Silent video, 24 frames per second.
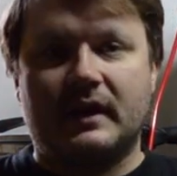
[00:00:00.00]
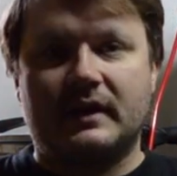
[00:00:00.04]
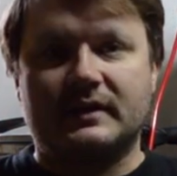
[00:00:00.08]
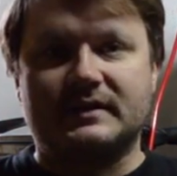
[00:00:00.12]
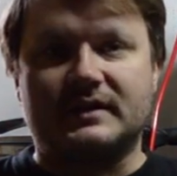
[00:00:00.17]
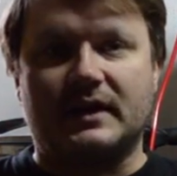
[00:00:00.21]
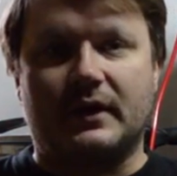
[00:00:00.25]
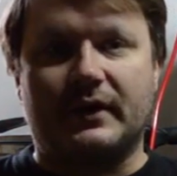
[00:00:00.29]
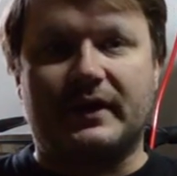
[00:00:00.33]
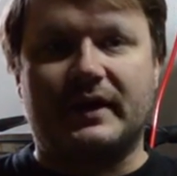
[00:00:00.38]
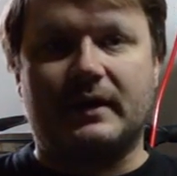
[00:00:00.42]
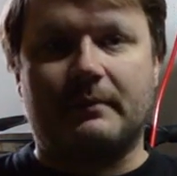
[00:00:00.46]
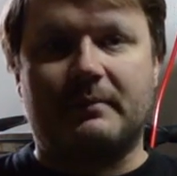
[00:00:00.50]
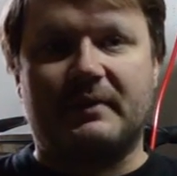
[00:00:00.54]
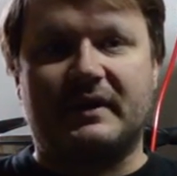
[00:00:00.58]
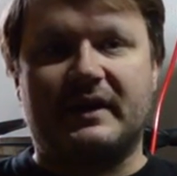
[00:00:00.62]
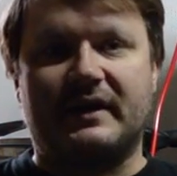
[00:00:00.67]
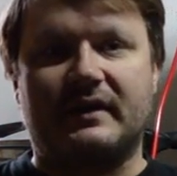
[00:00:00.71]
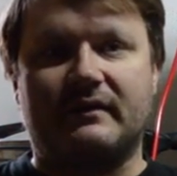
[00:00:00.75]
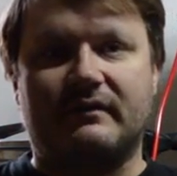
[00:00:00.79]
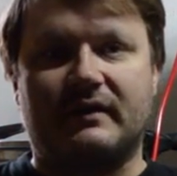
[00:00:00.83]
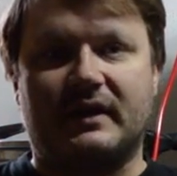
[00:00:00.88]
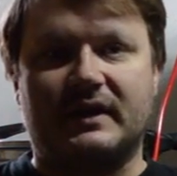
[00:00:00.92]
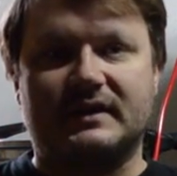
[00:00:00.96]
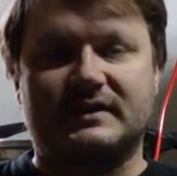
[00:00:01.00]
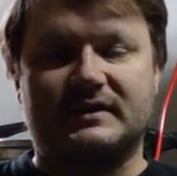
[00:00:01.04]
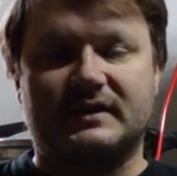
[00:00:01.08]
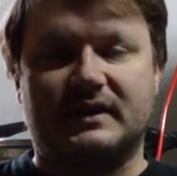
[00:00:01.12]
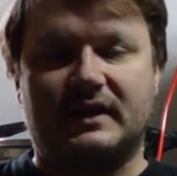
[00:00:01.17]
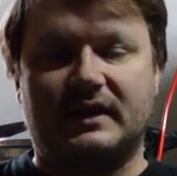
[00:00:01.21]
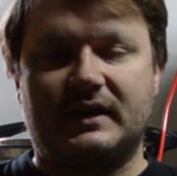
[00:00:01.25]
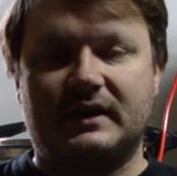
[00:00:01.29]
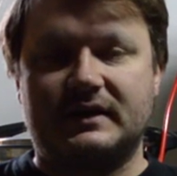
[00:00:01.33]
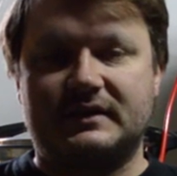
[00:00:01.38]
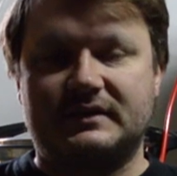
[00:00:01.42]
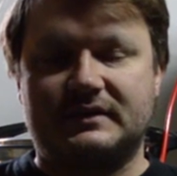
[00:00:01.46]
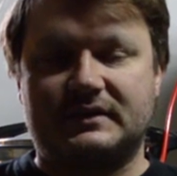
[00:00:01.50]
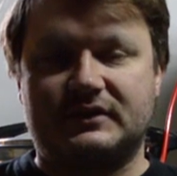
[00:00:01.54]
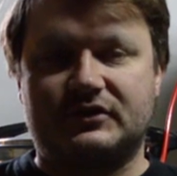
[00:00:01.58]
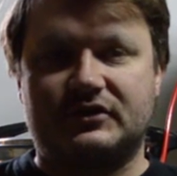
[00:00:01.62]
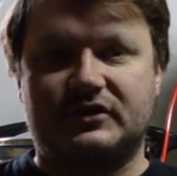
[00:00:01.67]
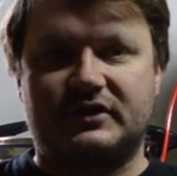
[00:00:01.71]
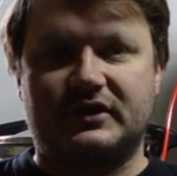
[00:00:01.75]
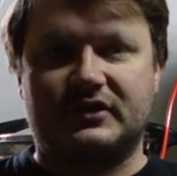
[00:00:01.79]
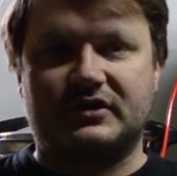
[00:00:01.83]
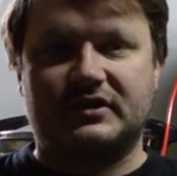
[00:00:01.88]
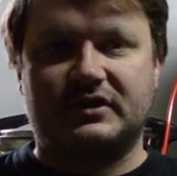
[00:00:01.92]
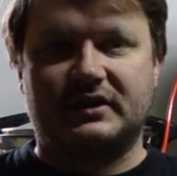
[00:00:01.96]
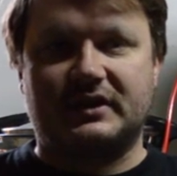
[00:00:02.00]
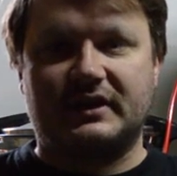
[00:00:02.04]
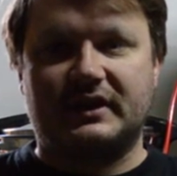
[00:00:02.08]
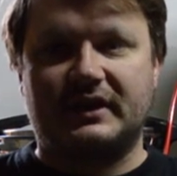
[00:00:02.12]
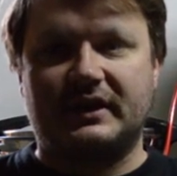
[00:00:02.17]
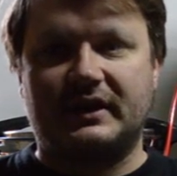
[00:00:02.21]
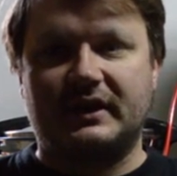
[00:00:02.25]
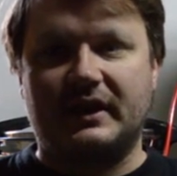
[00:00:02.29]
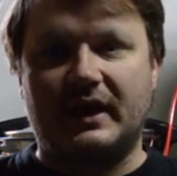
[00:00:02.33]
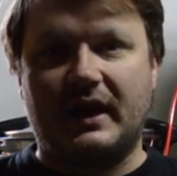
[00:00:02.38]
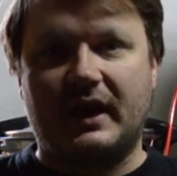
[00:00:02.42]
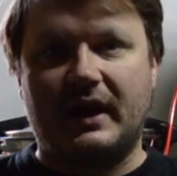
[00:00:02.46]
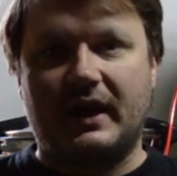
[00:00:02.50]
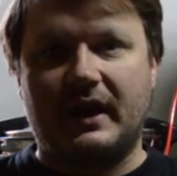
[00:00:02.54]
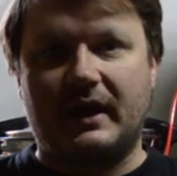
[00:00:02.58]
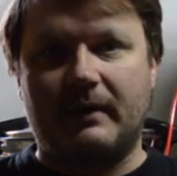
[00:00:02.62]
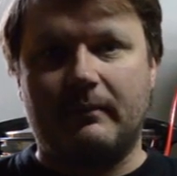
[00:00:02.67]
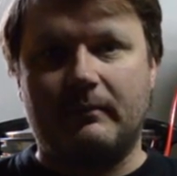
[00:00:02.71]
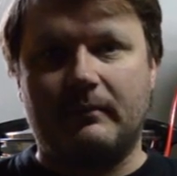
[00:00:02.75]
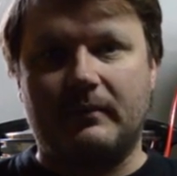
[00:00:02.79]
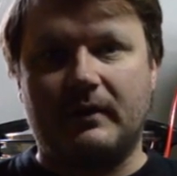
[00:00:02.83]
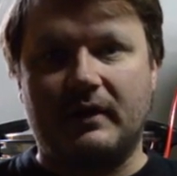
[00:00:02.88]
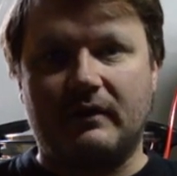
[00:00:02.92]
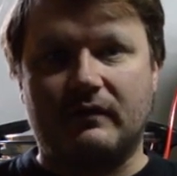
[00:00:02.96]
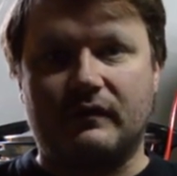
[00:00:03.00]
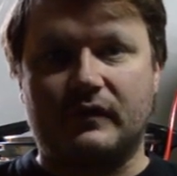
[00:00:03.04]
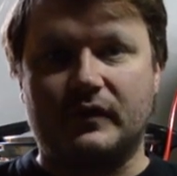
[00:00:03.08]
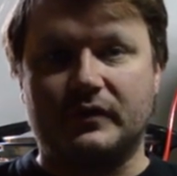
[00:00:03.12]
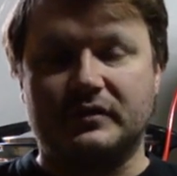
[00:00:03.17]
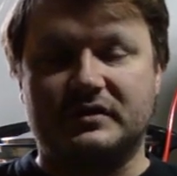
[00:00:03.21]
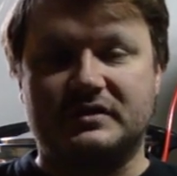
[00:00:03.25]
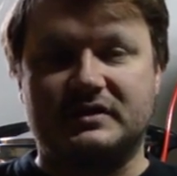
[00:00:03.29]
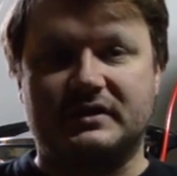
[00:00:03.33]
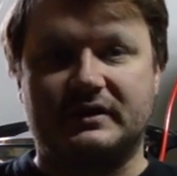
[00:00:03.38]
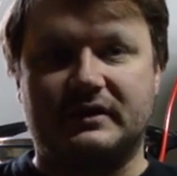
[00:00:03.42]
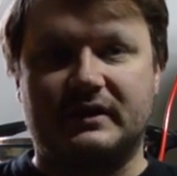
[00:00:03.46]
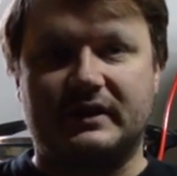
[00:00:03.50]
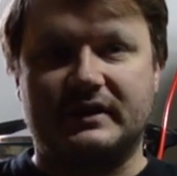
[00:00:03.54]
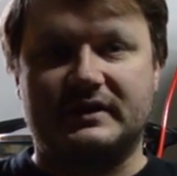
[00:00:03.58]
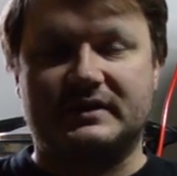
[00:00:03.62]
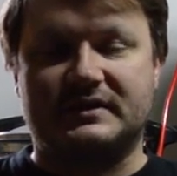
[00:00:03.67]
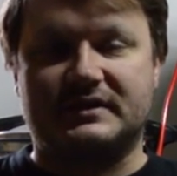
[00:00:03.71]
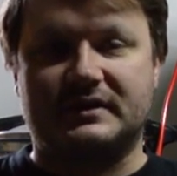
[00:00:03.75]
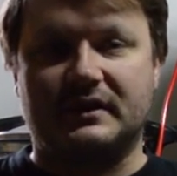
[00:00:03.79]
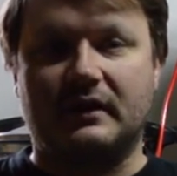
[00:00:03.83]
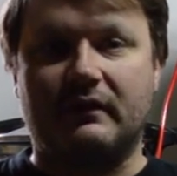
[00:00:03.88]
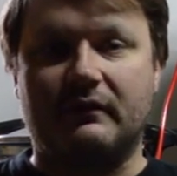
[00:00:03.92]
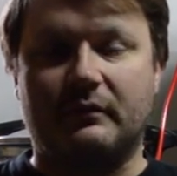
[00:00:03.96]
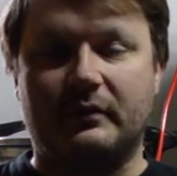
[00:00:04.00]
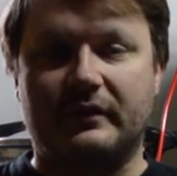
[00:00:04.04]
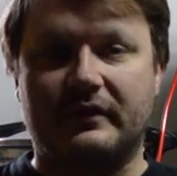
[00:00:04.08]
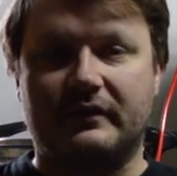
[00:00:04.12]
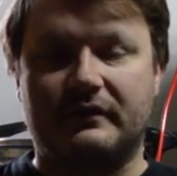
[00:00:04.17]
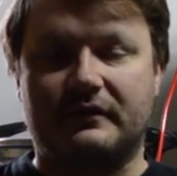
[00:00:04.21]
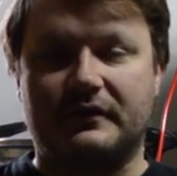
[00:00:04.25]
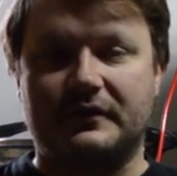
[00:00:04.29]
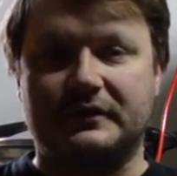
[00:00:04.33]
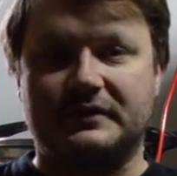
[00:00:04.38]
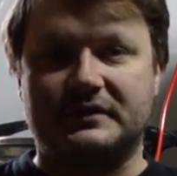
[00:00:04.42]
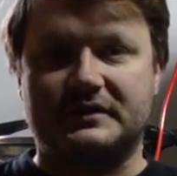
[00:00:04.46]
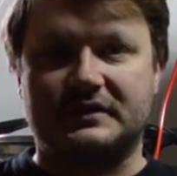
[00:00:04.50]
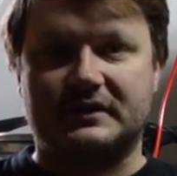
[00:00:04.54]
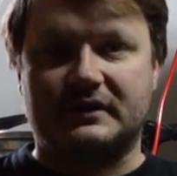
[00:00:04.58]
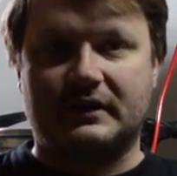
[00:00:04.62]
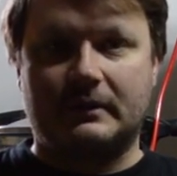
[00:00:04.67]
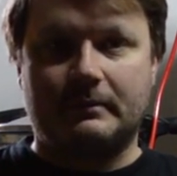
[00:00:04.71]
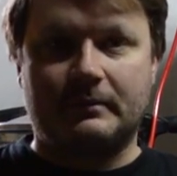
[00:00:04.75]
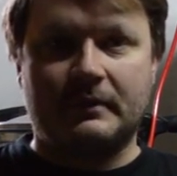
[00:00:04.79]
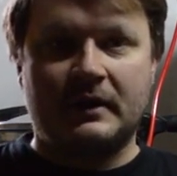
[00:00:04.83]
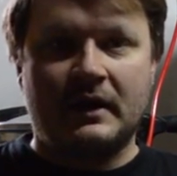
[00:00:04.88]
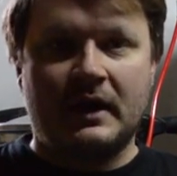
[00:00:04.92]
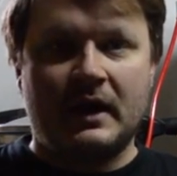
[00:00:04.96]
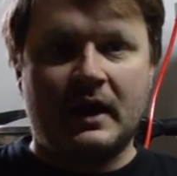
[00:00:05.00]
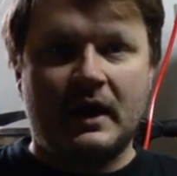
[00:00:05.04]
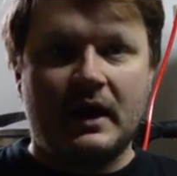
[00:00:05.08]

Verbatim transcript: So in a Berliner Weisse, traditionally um, a fruit it's served with a fruit syrup,